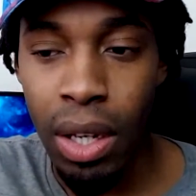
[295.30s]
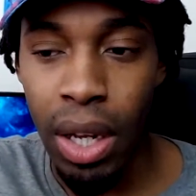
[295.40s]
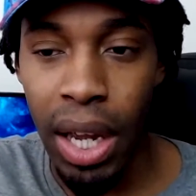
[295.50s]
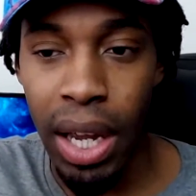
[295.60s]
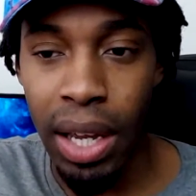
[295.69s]

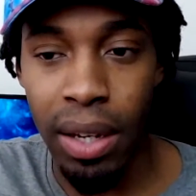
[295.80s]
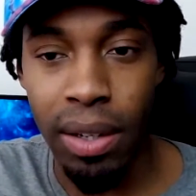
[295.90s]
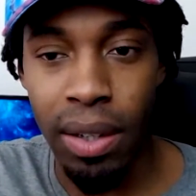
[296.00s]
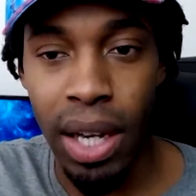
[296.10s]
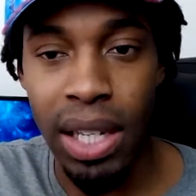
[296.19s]
and
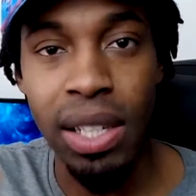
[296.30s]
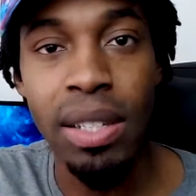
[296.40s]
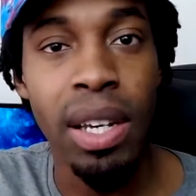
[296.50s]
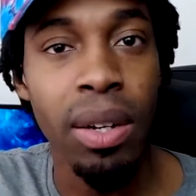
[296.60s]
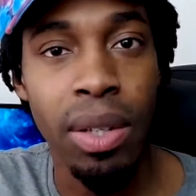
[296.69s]
I
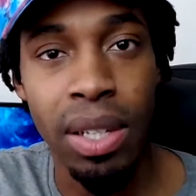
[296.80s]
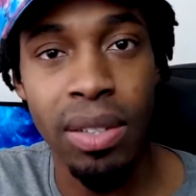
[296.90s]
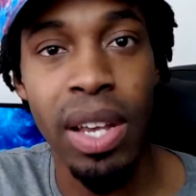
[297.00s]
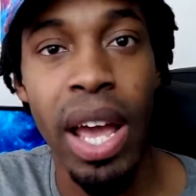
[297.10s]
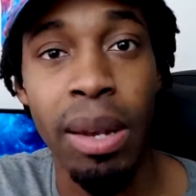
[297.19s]
detail the
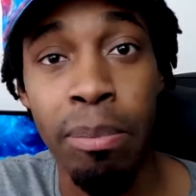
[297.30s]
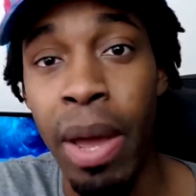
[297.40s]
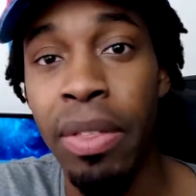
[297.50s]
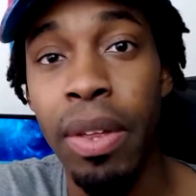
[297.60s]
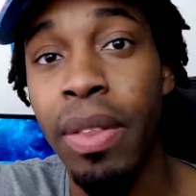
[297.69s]
exact
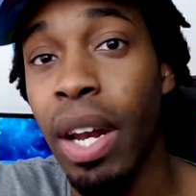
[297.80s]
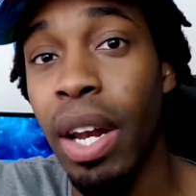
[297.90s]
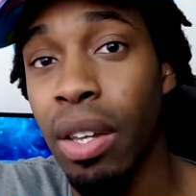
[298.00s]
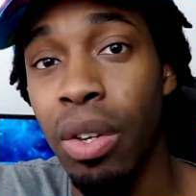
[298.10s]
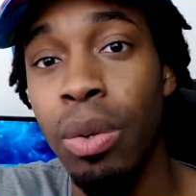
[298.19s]
method that I
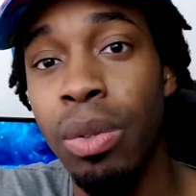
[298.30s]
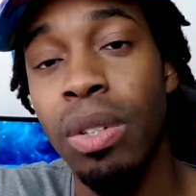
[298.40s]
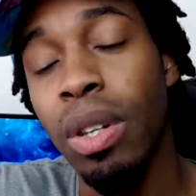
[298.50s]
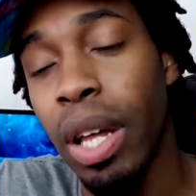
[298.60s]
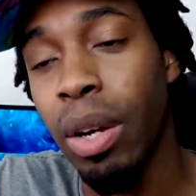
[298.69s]
used
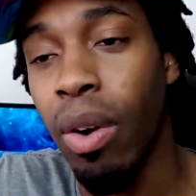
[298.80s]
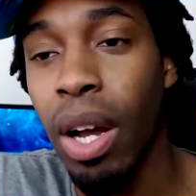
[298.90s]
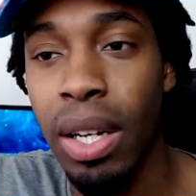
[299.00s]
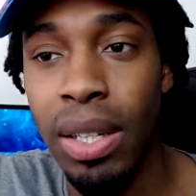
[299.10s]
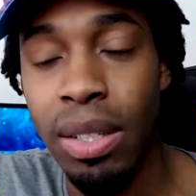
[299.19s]
later on
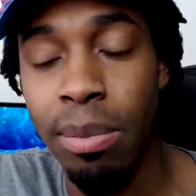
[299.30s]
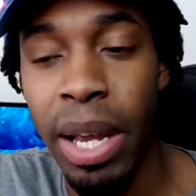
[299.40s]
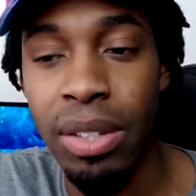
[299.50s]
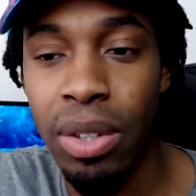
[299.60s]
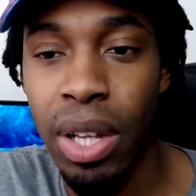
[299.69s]
in this
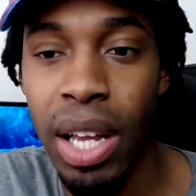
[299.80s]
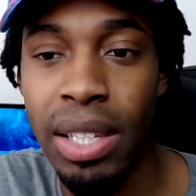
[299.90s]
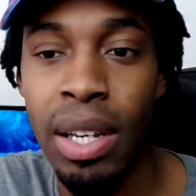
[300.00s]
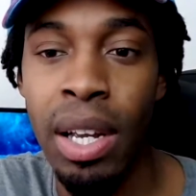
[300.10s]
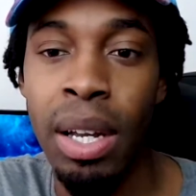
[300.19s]
masterclass.
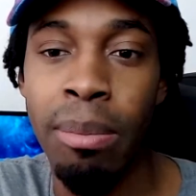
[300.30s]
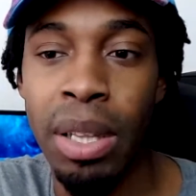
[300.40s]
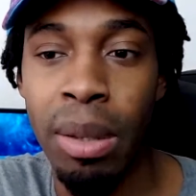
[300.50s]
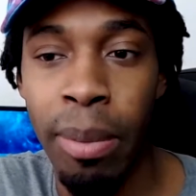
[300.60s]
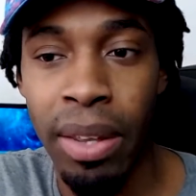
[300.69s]
But
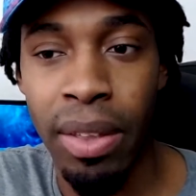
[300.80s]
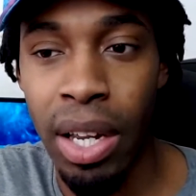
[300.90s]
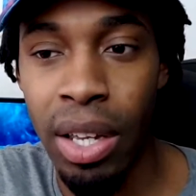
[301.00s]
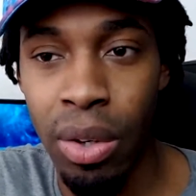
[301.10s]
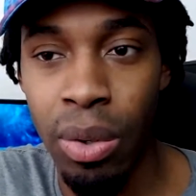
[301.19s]
the method I
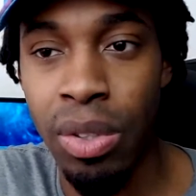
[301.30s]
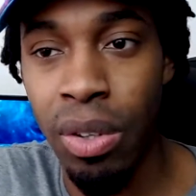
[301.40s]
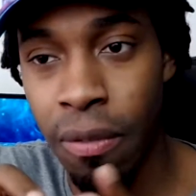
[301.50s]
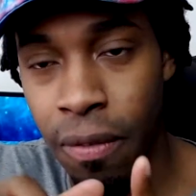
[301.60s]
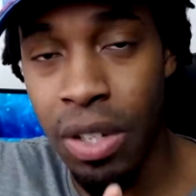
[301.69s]
used the
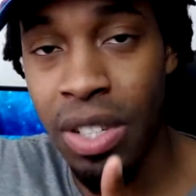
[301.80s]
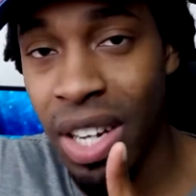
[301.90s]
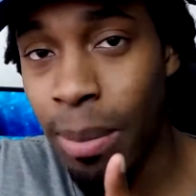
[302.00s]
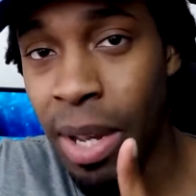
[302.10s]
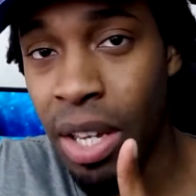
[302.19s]
first
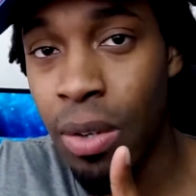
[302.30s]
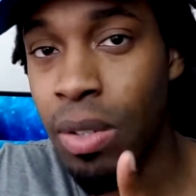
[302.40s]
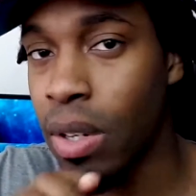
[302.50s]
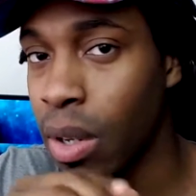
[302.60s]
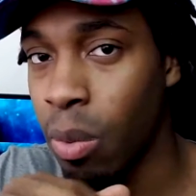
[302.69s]
time I used
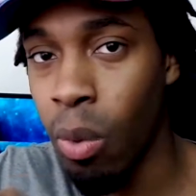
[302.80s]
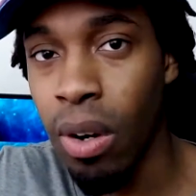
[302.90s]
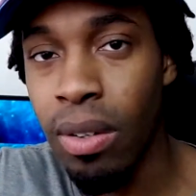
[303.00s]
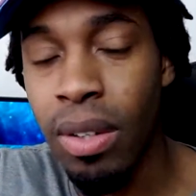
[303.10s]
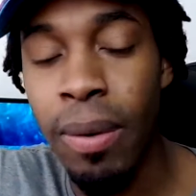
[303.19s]
it, it
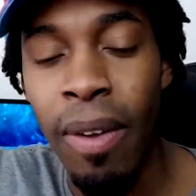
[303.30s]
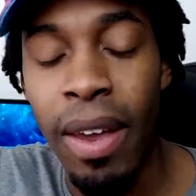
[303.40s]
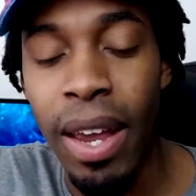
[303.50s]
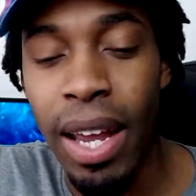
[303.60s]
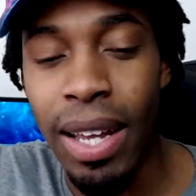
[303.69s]
worked,
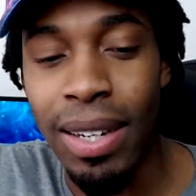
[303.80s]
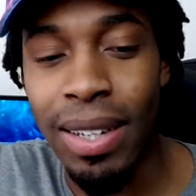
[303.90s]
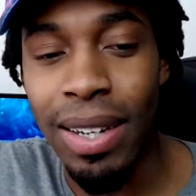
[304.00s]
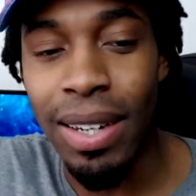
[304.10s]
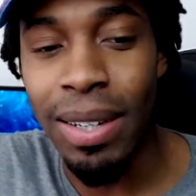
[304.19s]
and of